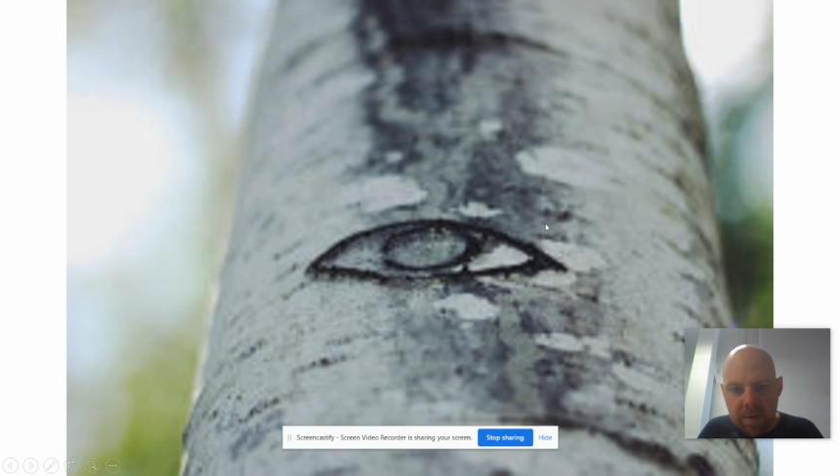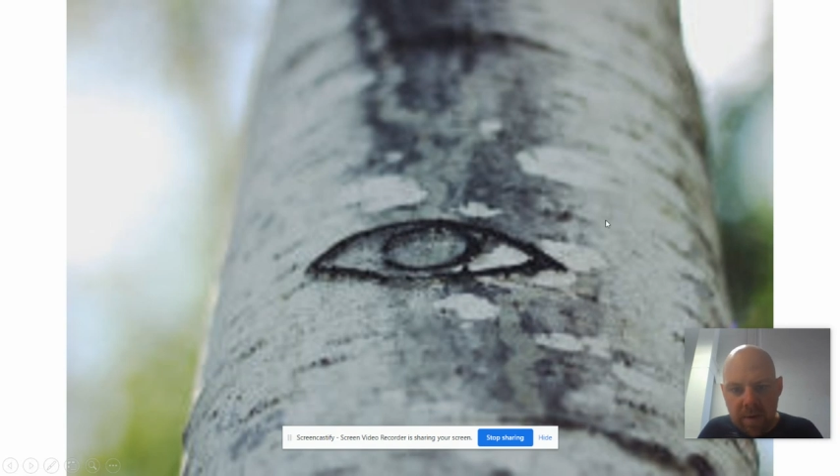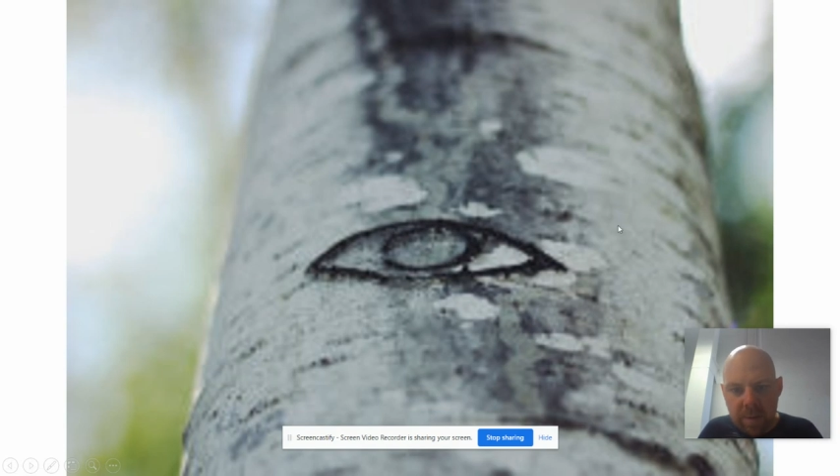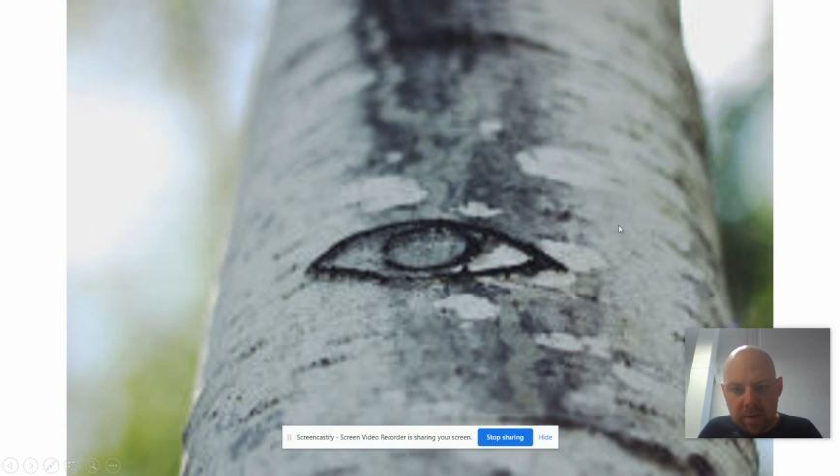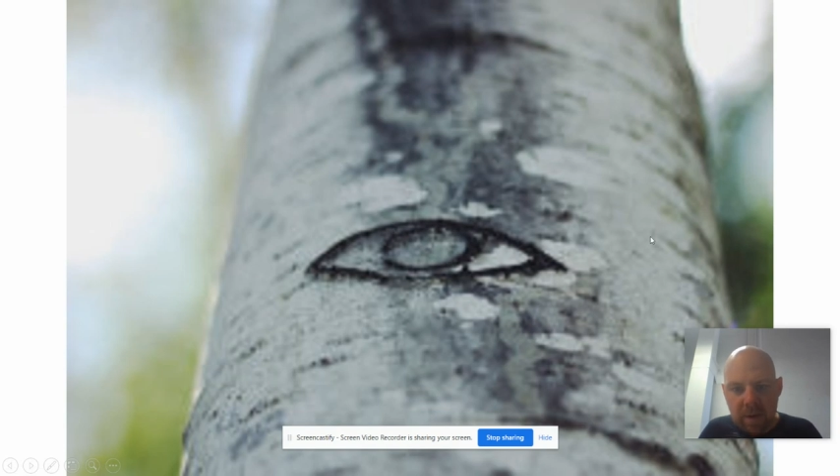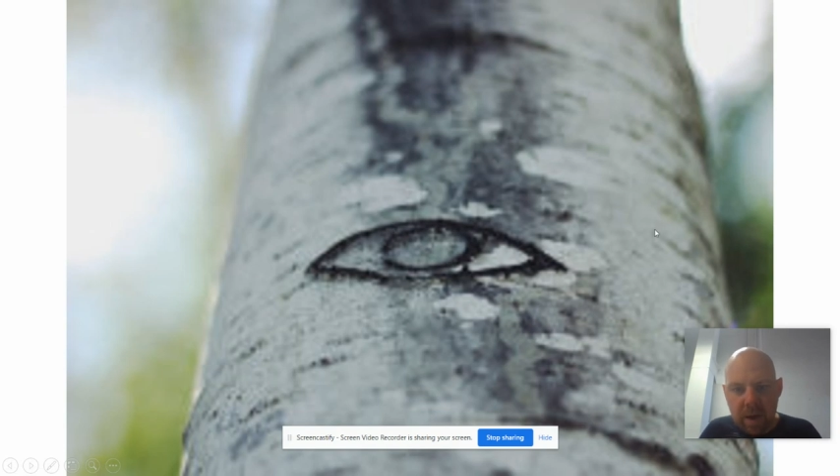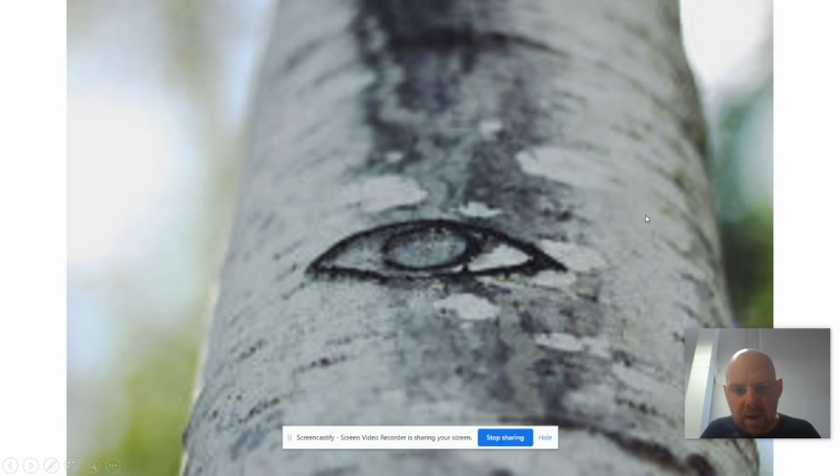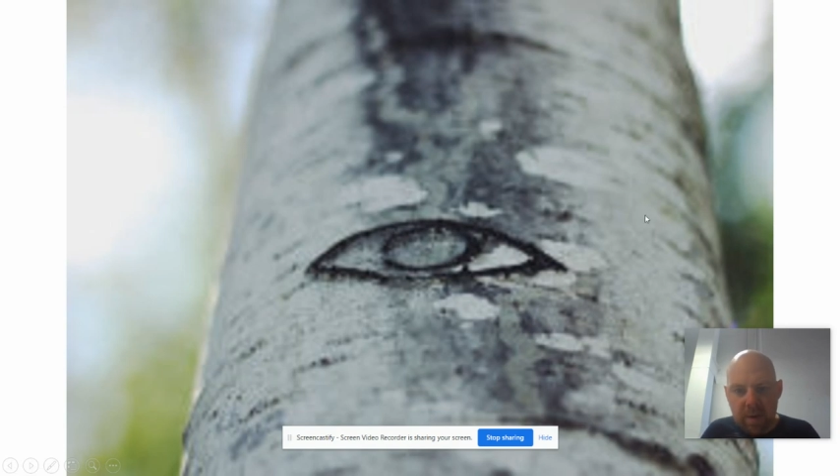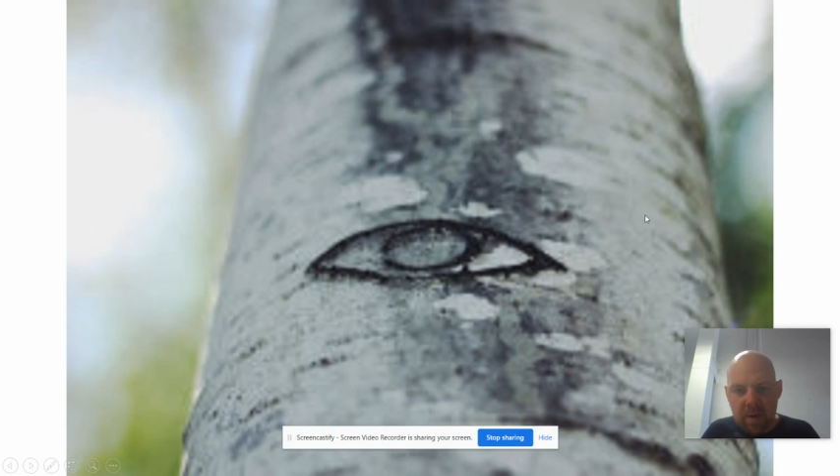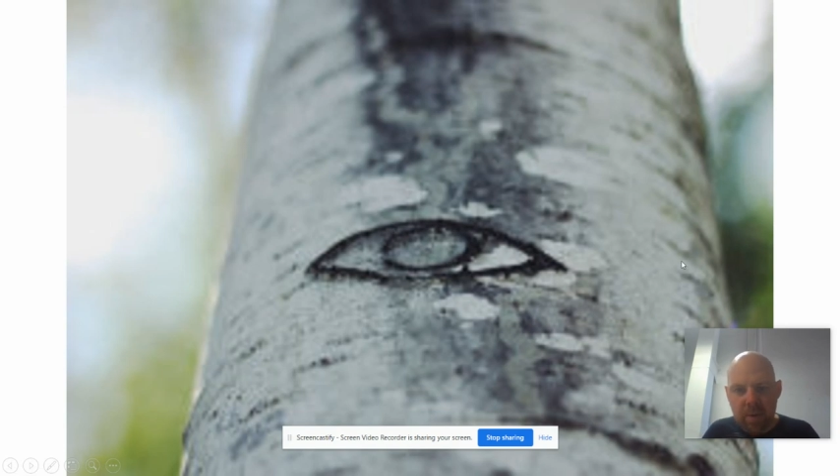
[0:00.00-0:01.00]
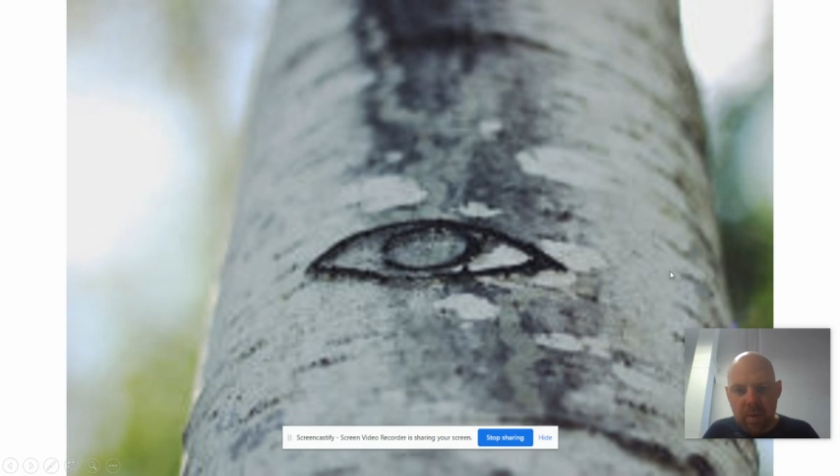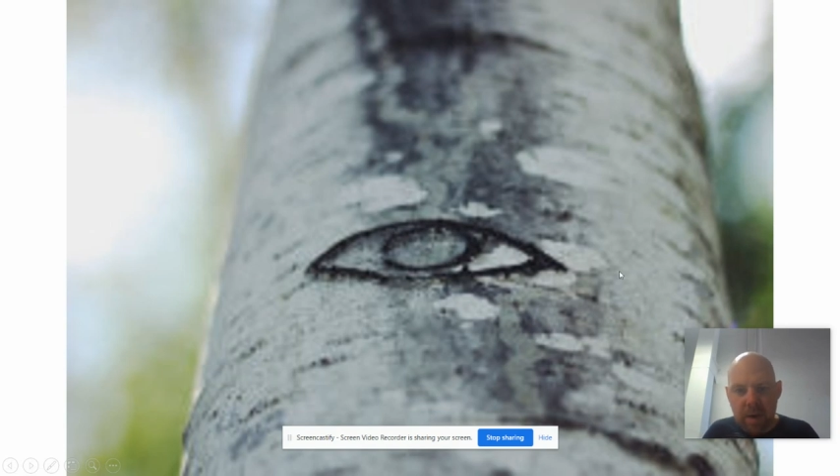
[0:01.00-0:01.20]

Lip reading: famously got into